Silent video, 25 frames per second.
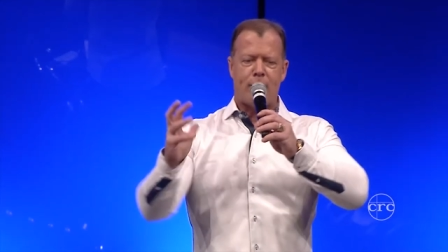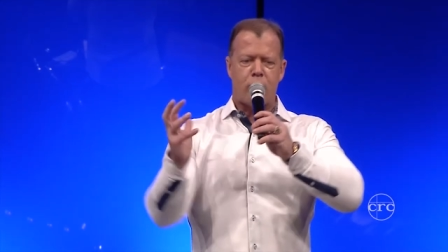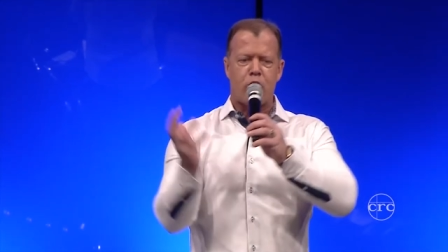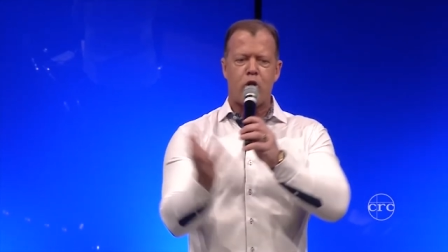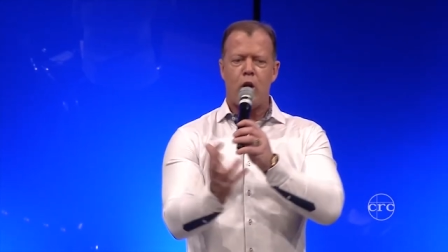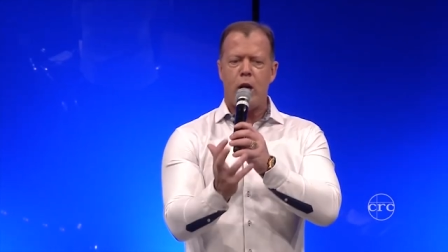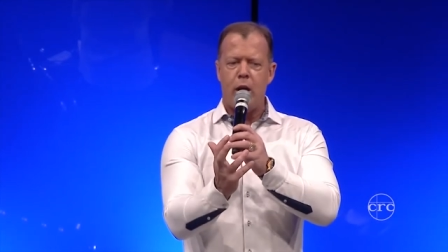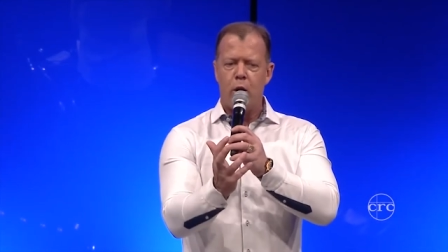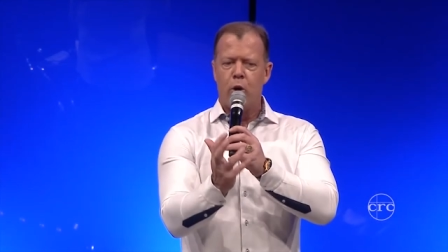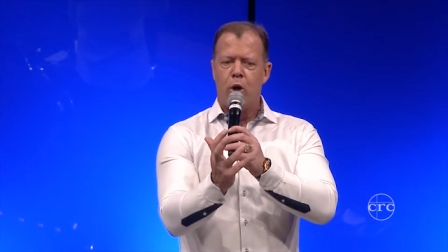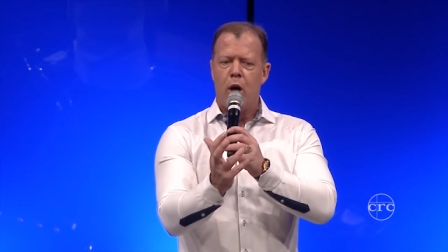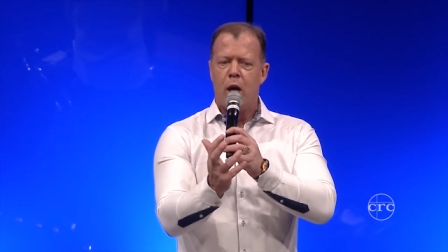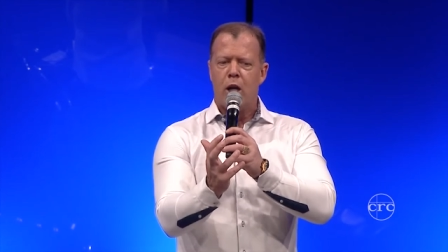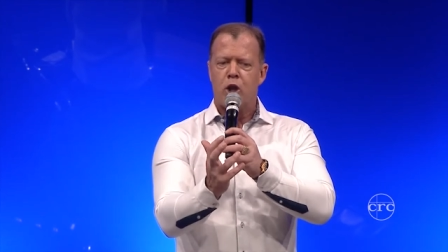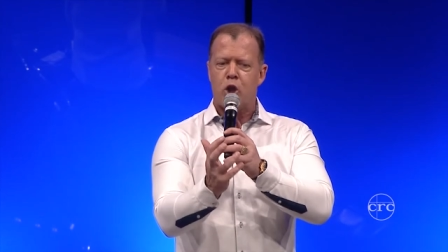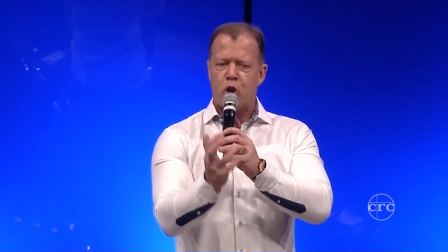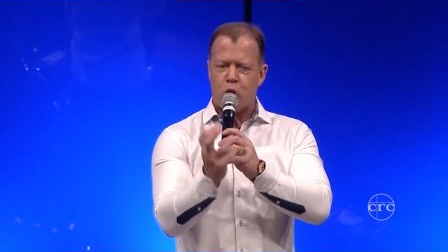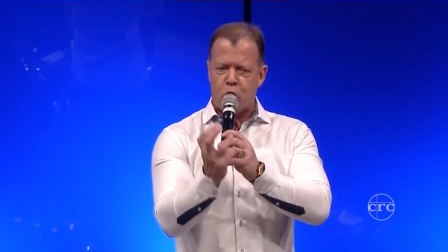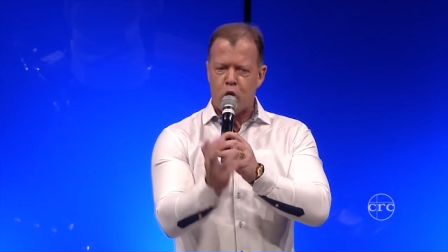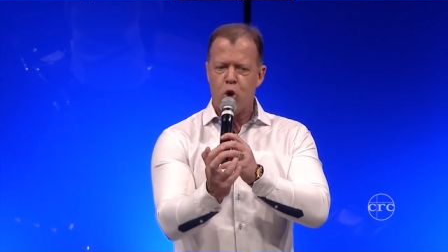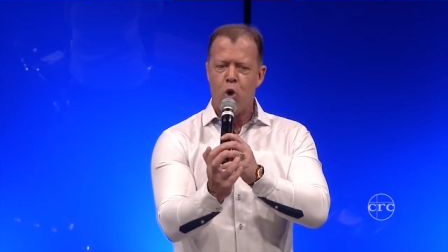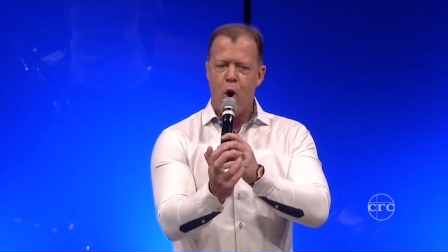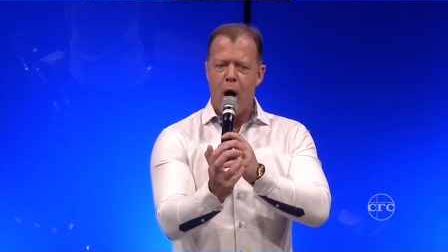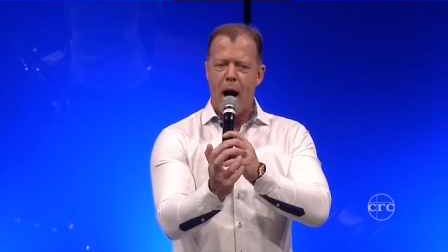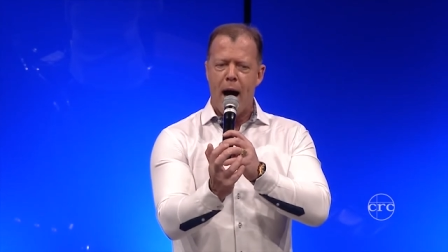three
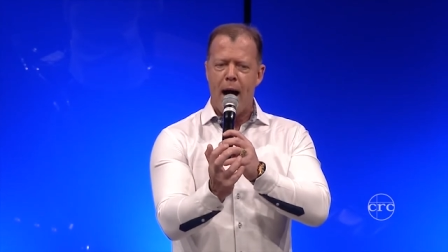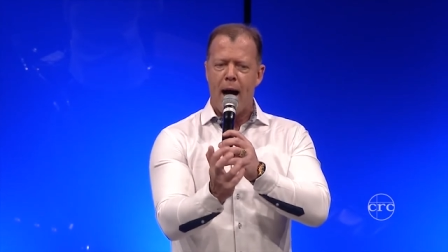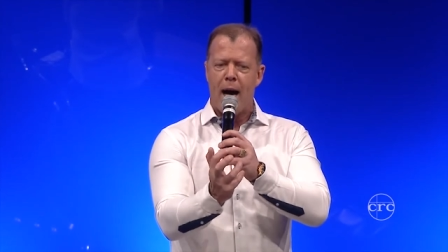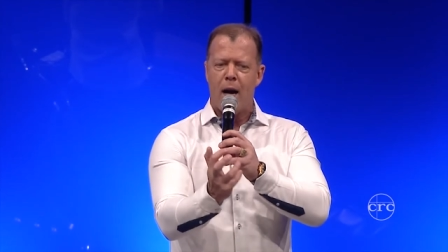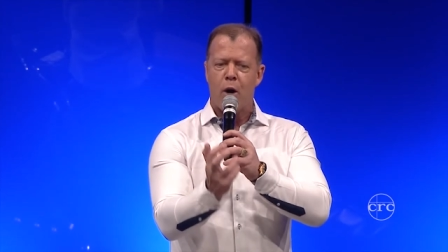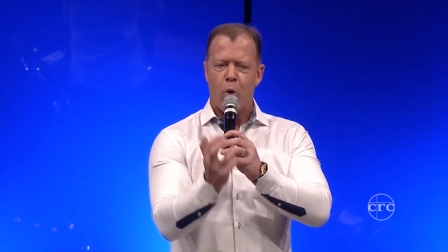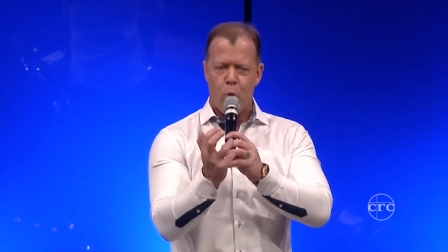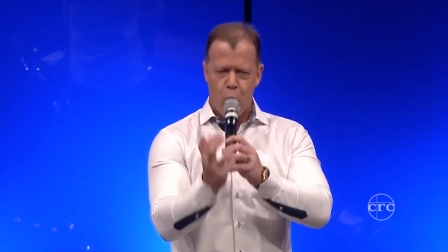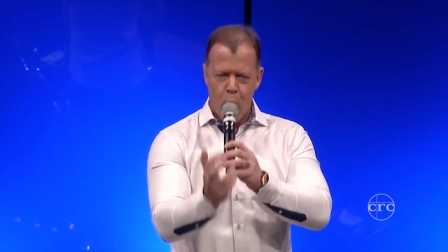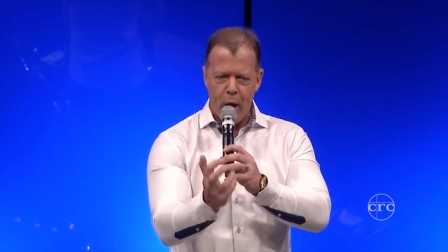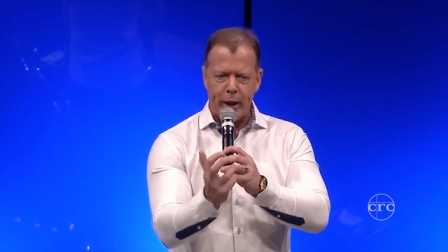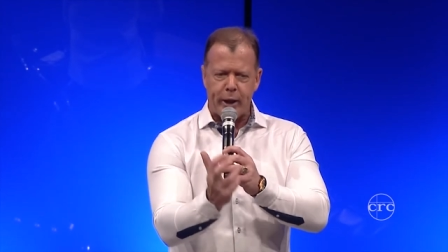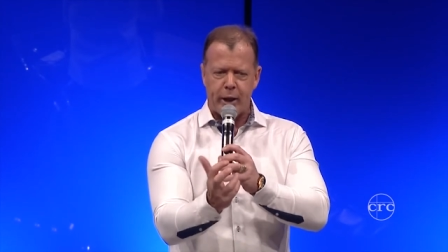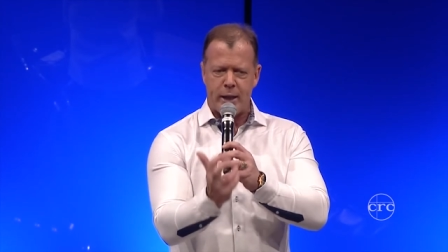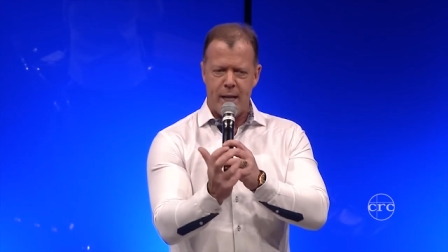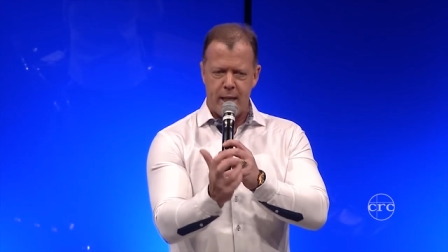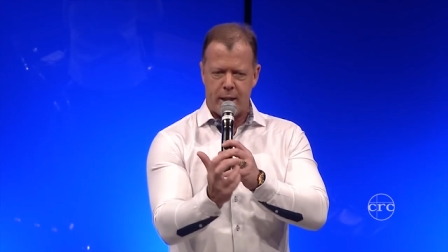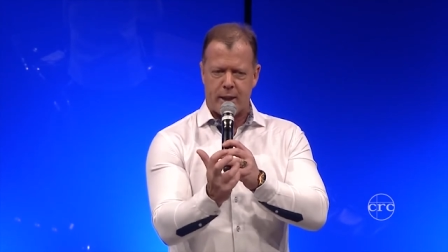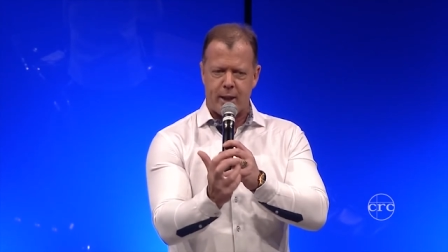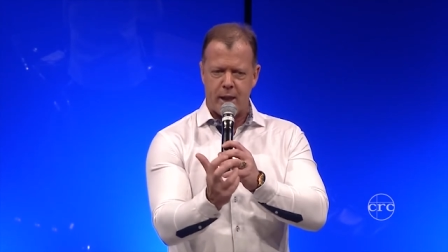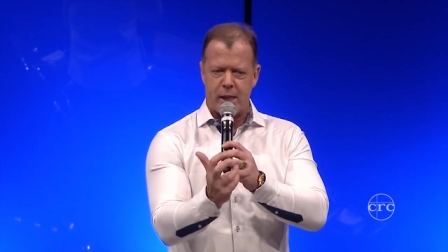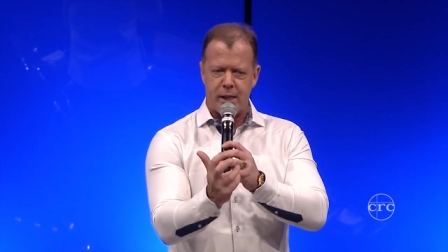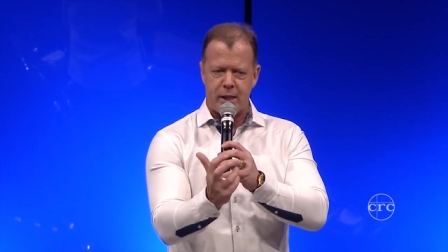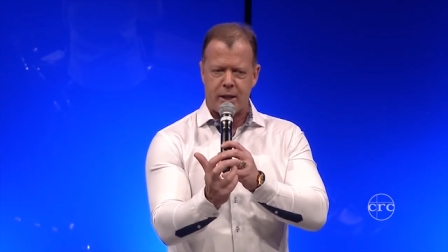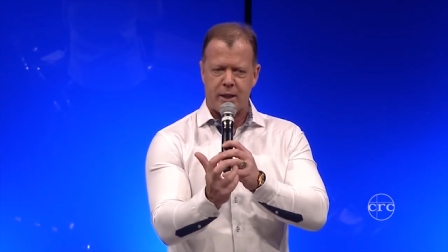sure
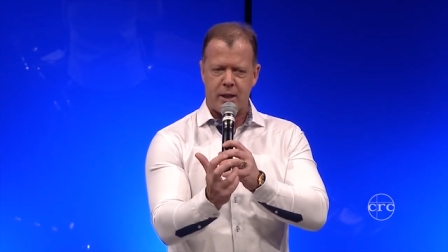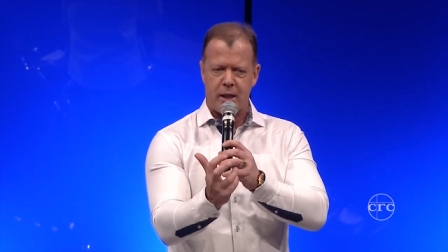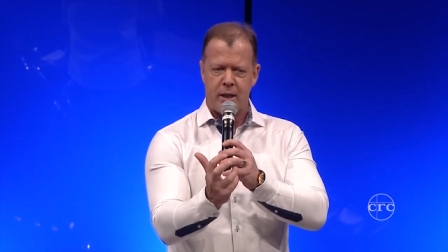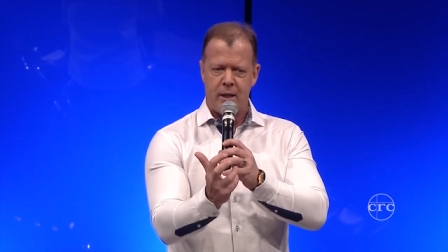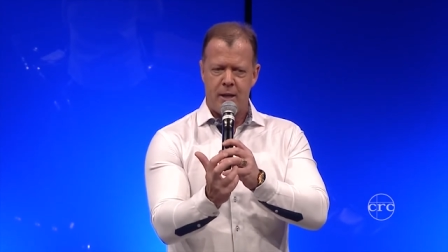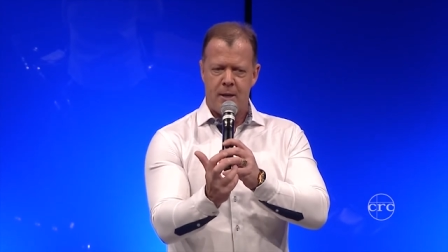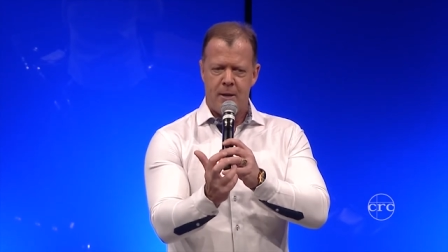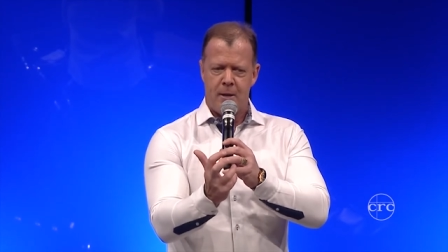witnesses.